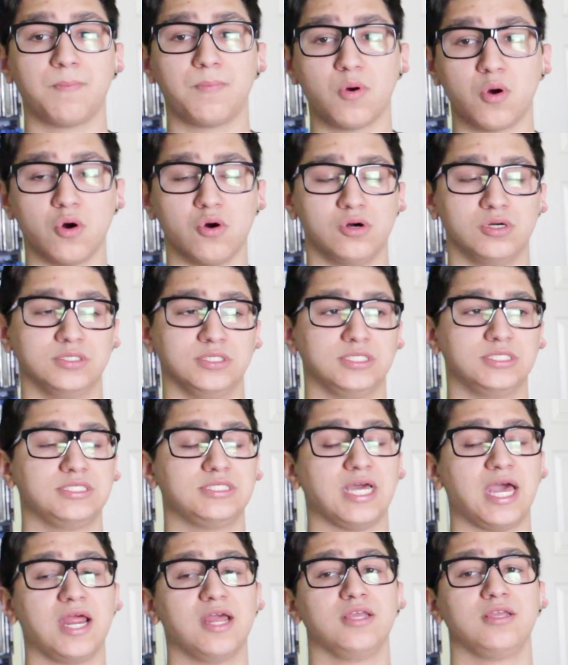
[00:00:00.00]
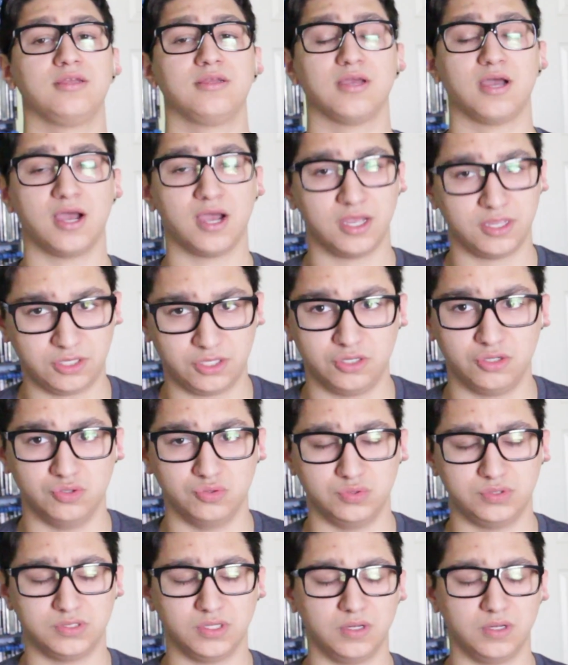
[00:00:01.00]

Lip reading: points that I use.